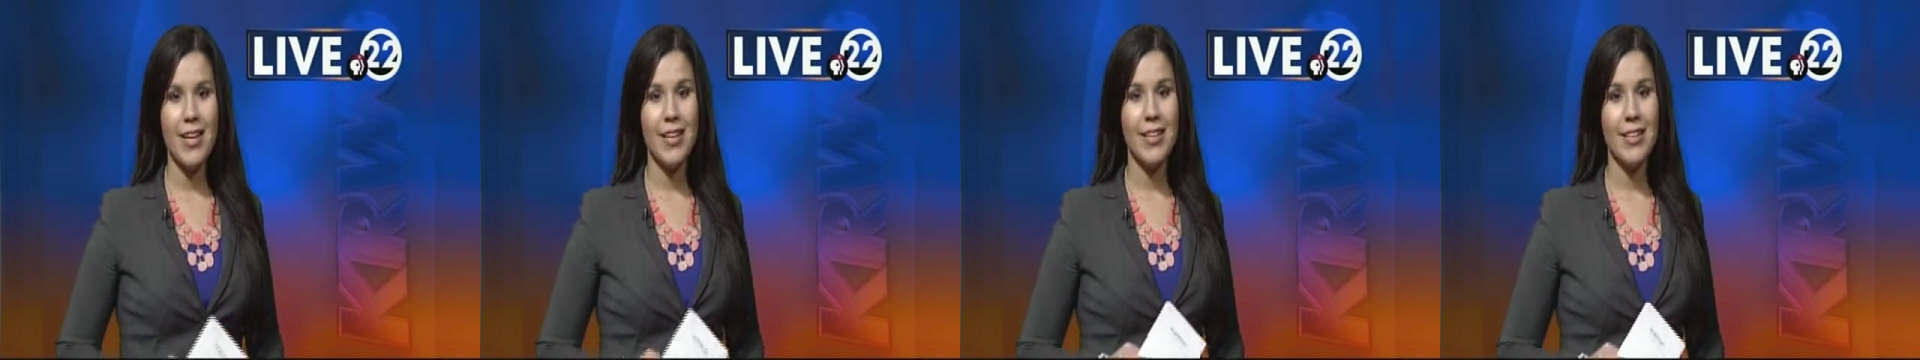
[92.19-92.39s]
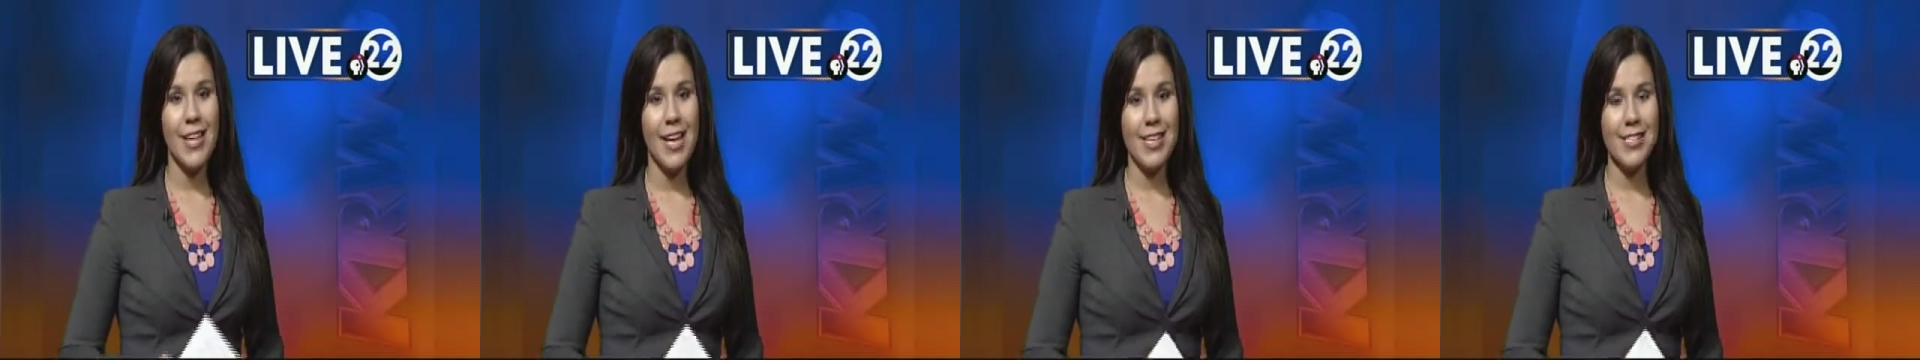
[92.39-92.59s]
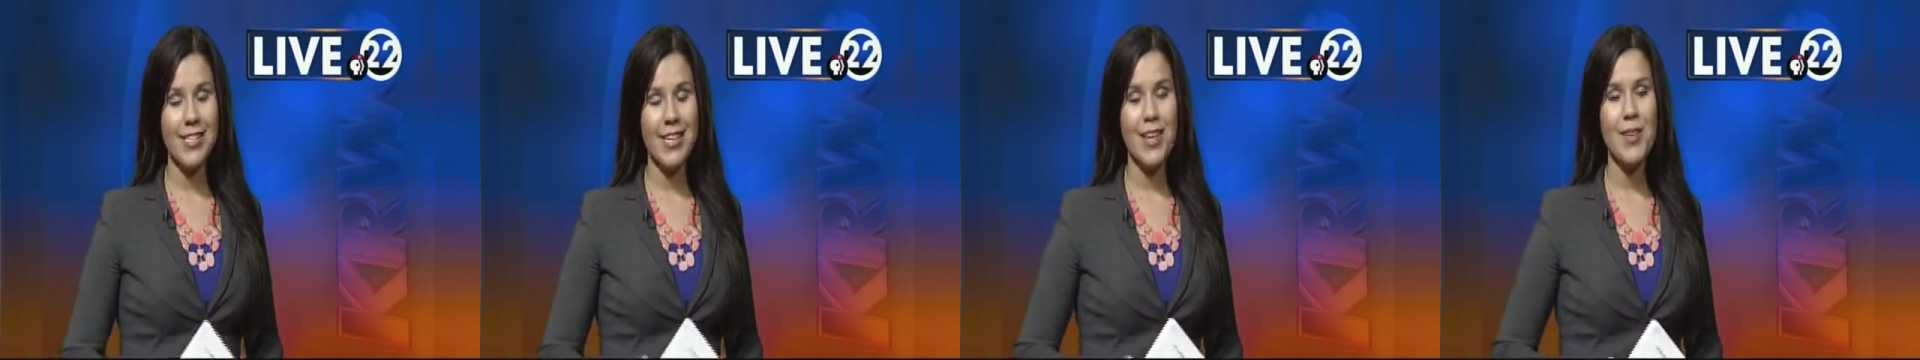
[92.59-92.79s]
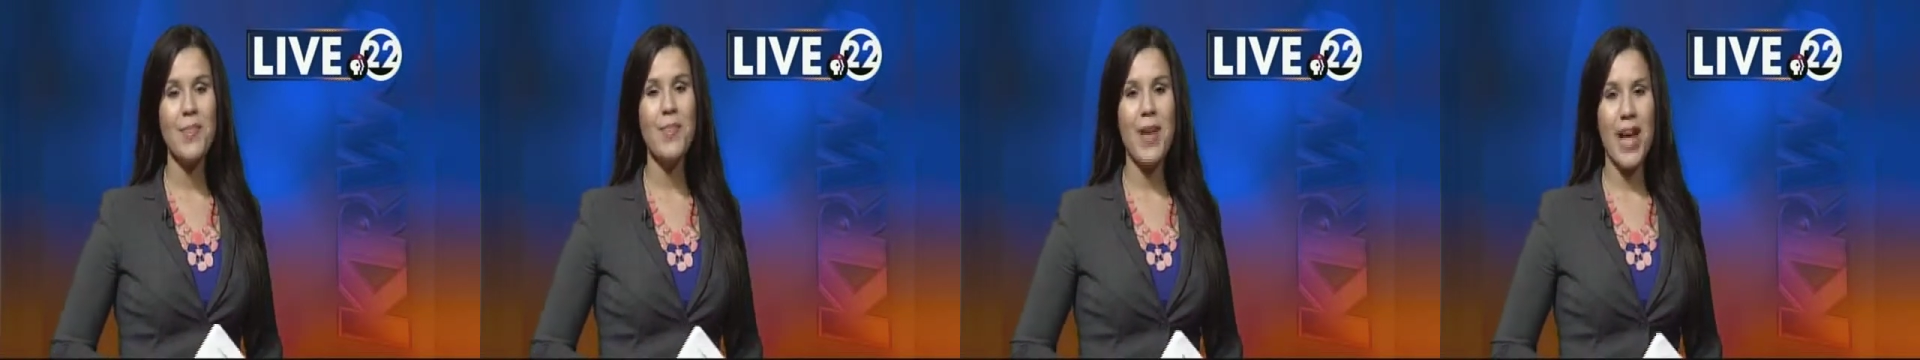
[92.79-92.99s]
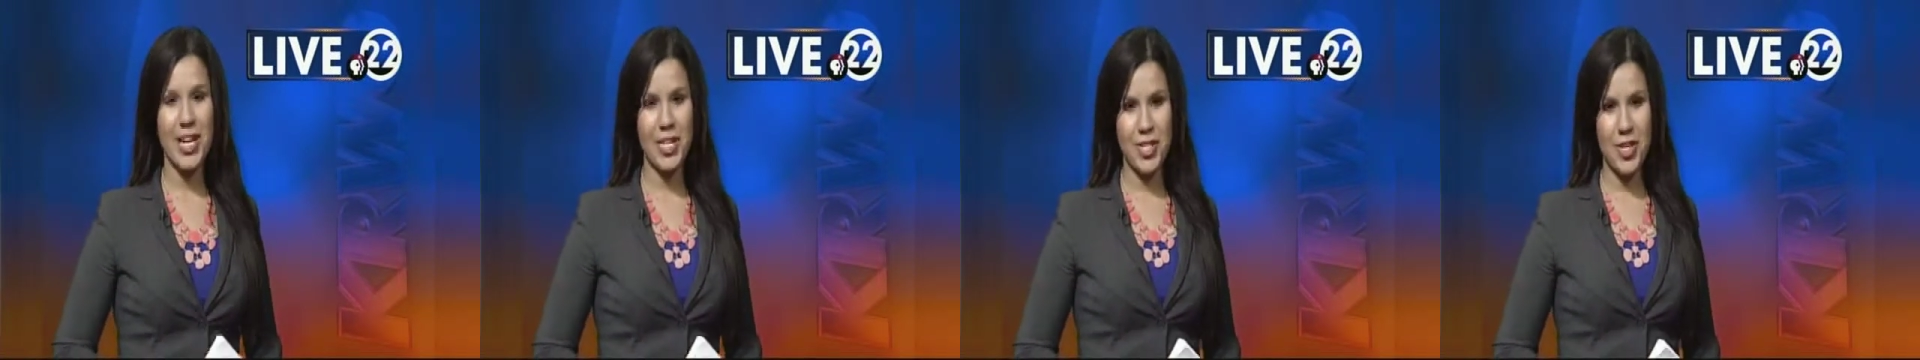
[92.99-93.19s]
Lacey,
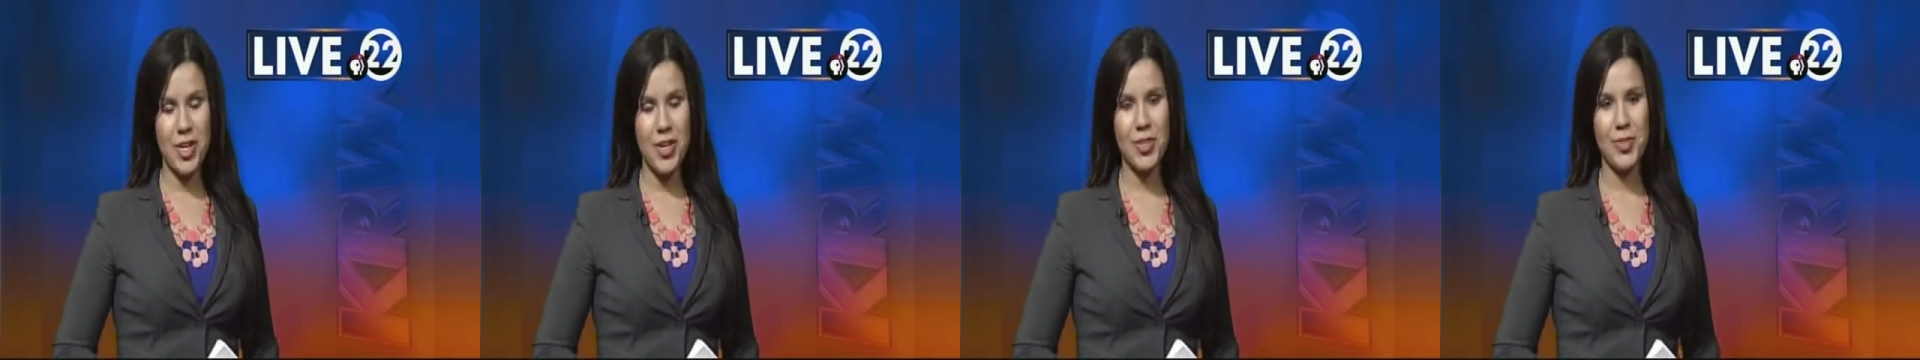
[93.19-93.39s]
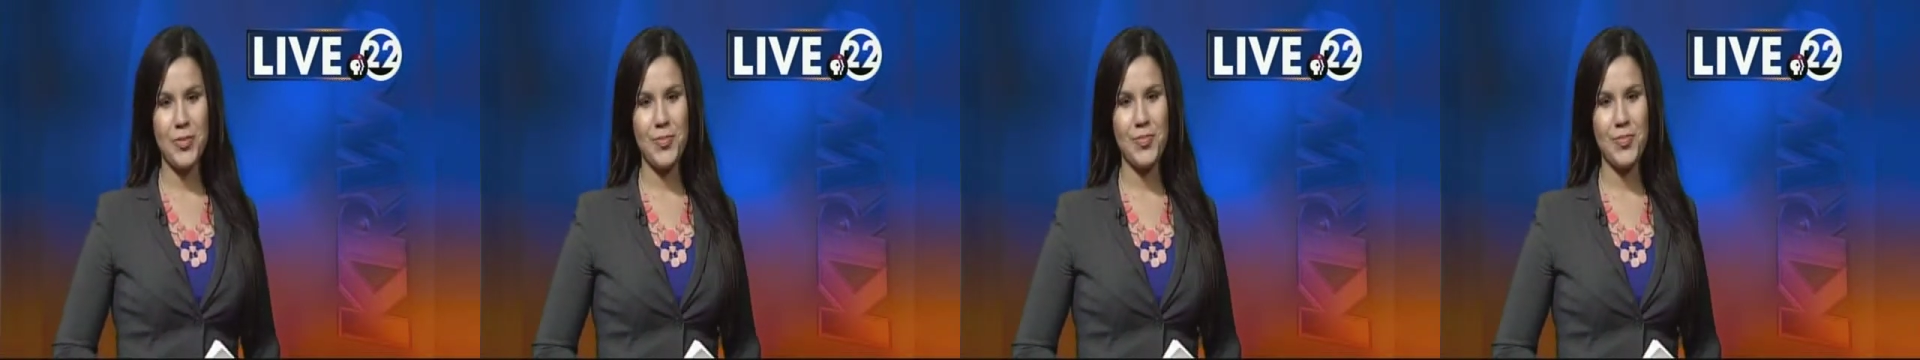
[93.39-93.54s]
back to you.